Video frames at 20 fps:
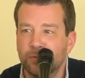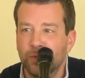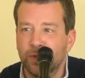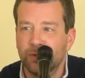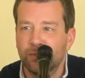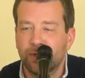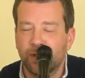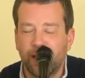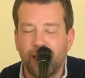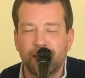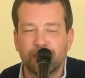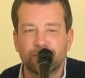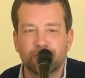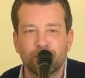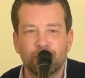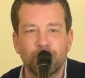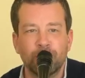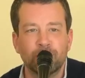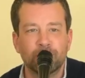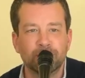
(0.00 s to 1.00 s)
We Producer actually,
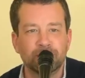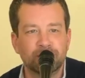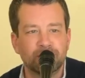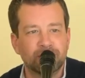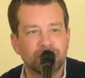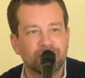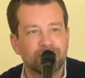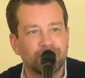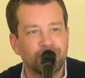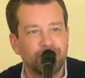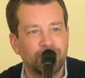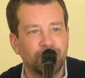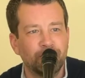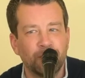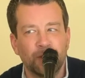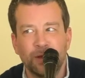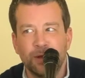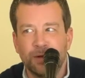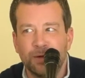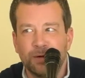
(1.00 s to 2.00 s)
Joel we has already
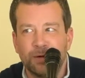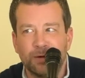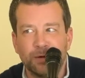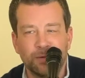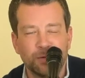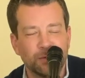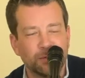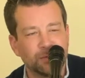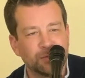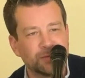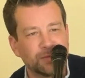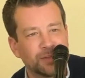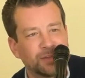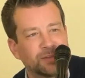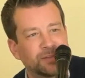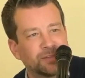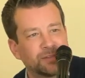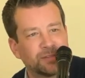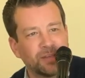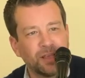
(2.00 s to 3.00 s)
destroyed the computer, we
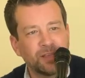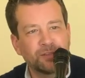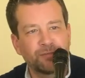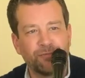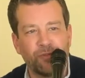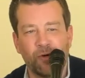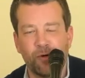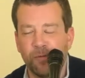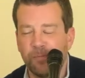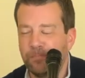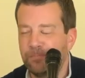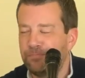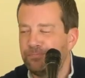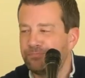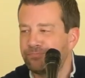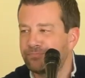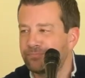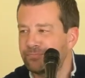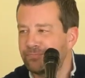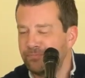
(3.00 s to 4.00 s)
so it's not
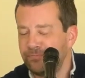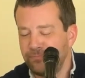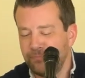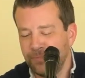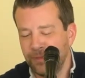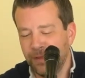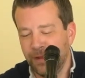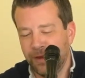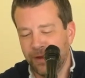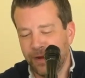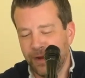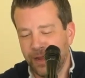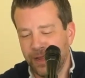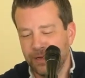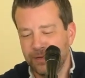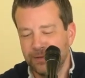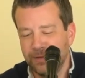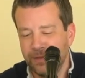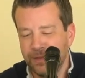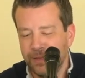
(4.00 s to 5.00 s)
even here
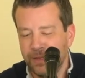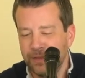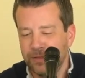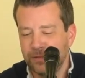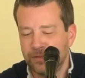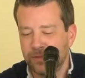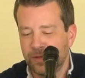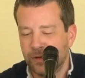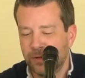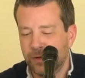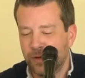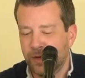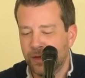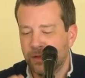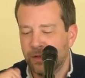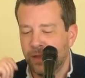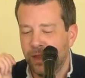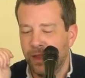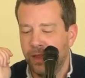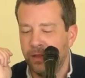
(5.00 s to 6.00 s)
anymore. So
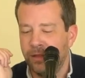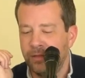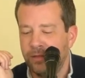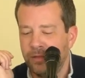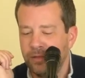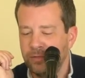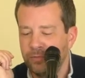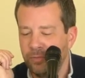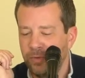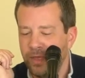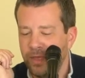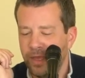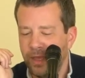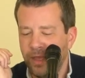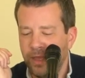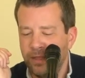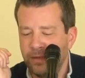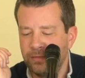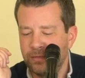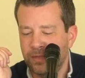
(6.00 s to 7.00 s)
uh, this week,
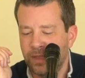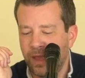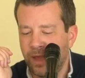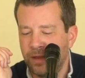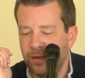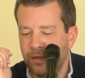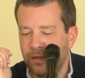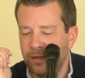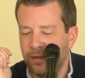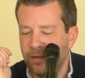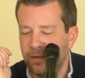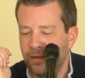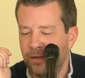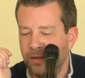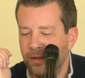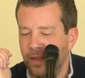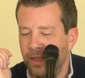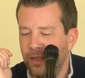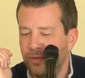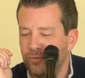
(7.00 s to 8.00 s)
Ed's got uh,
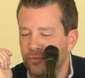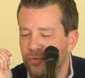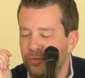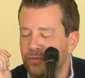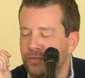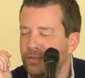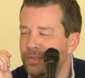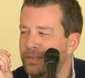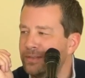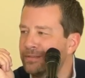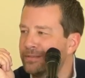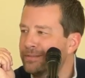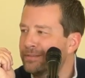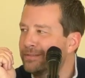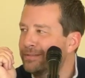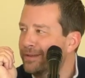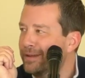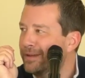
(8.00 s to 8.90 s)
an interesting.